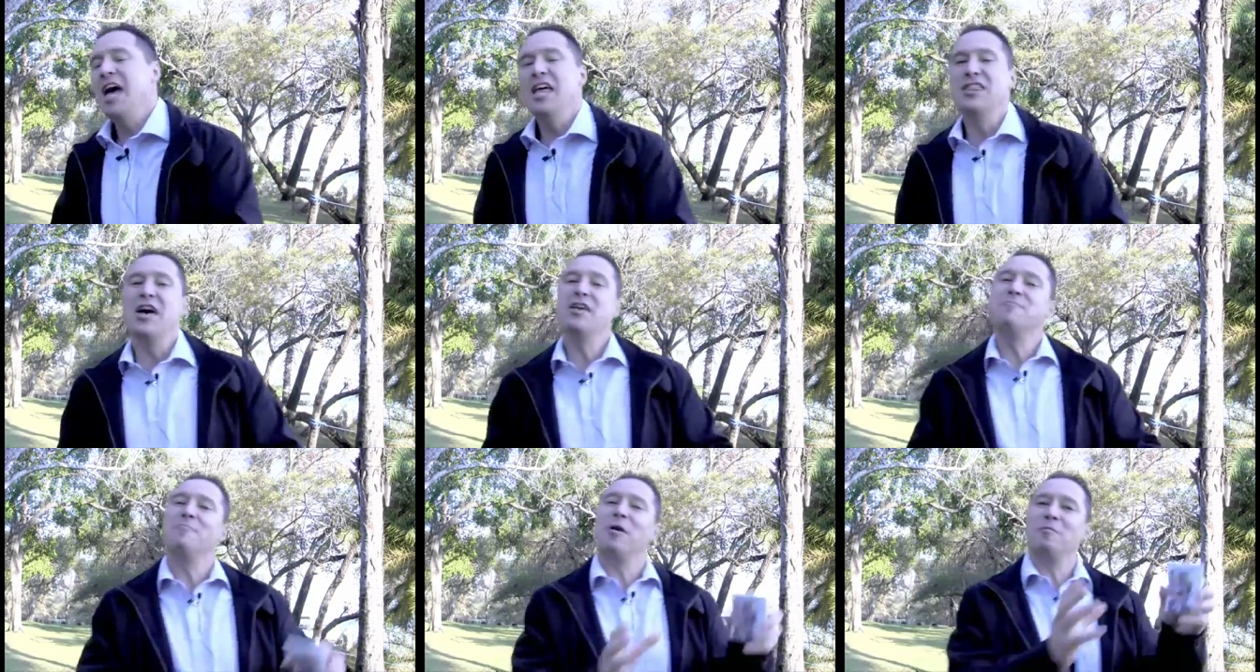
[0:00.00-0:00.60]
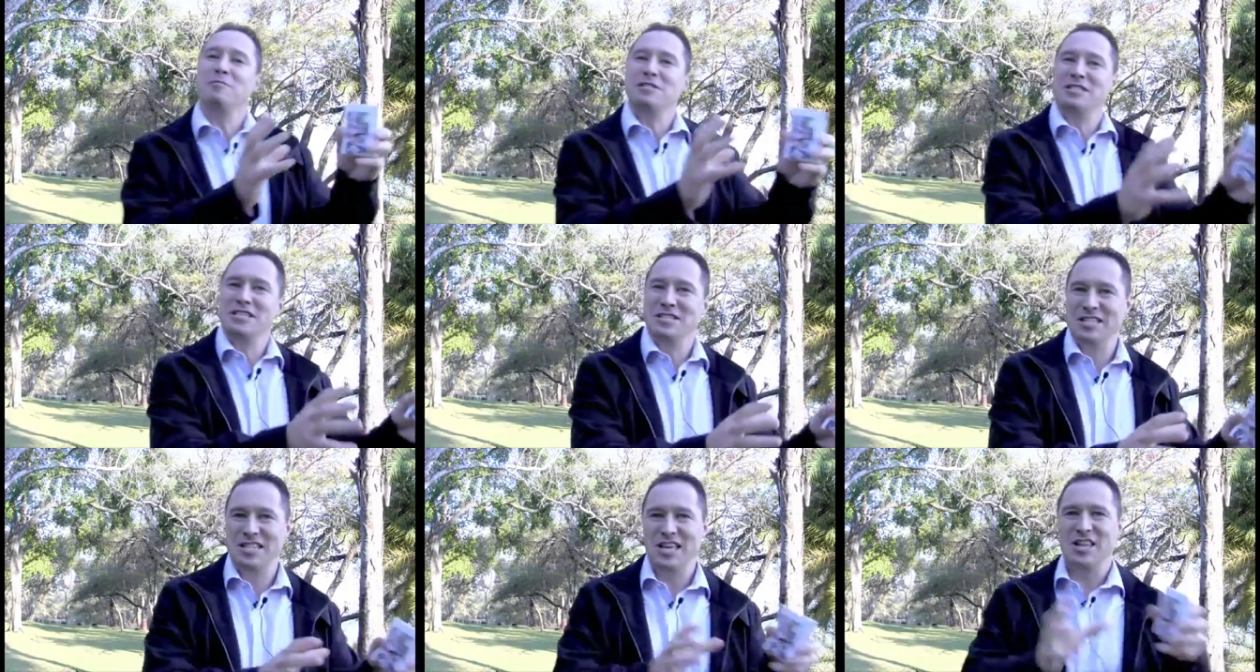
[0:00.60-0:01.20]
They promise
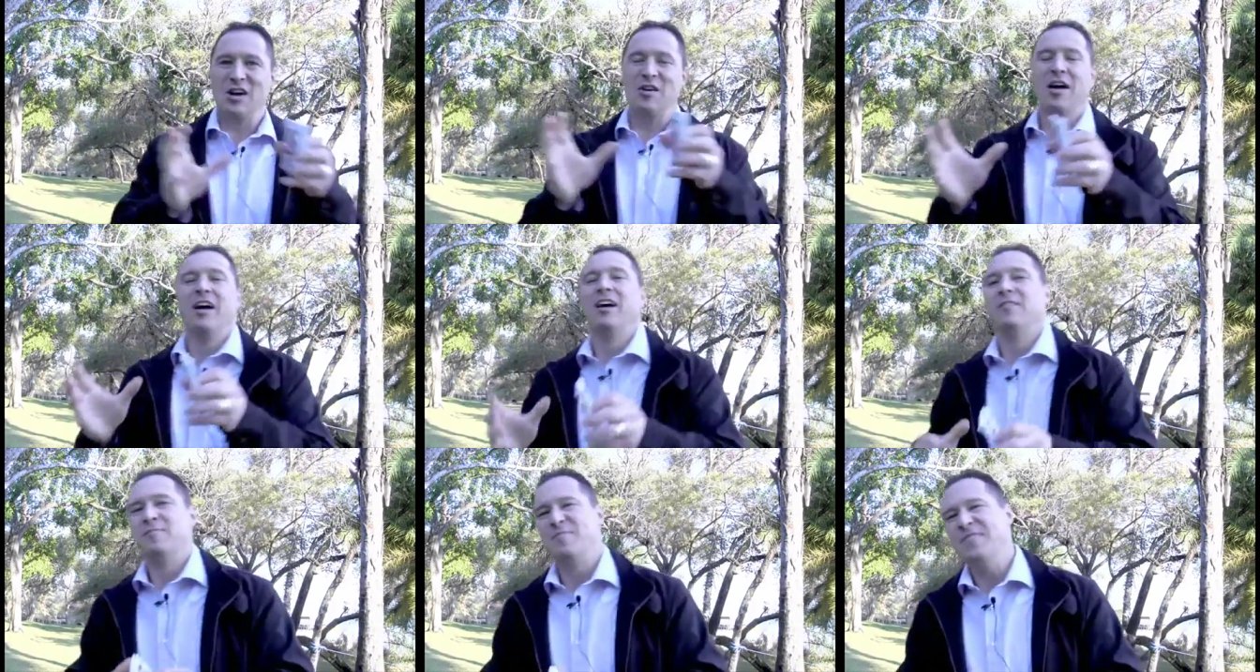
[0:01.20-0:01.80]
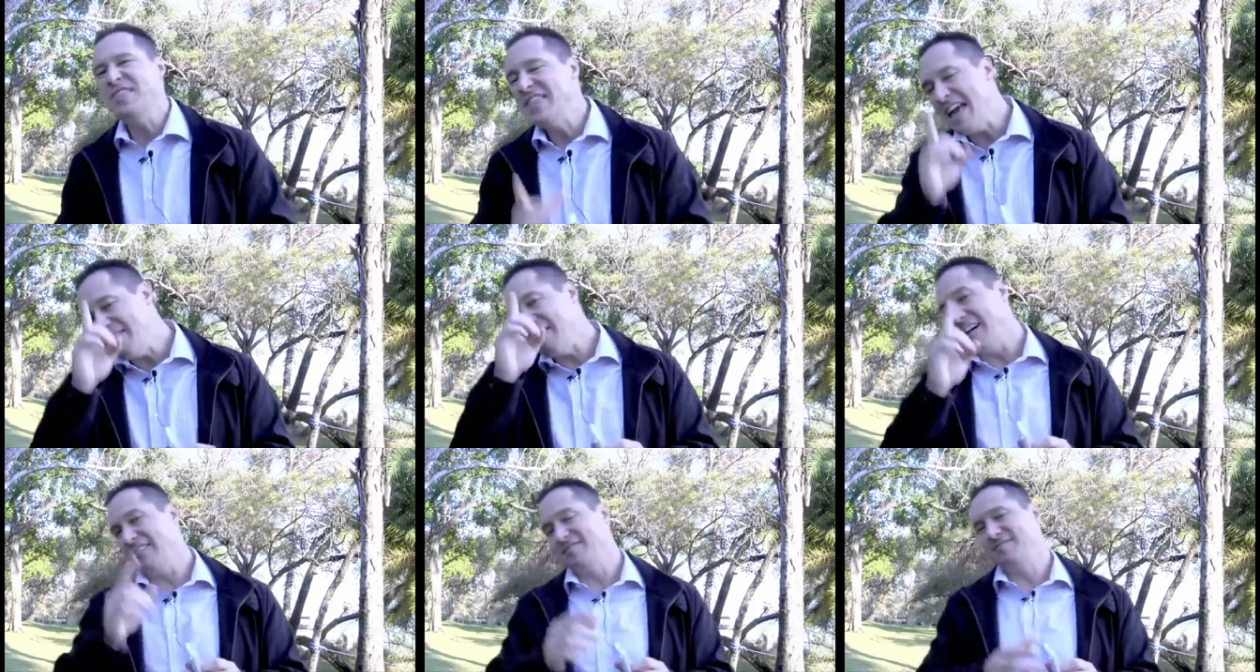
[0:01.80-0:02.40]
this and they don't. Never.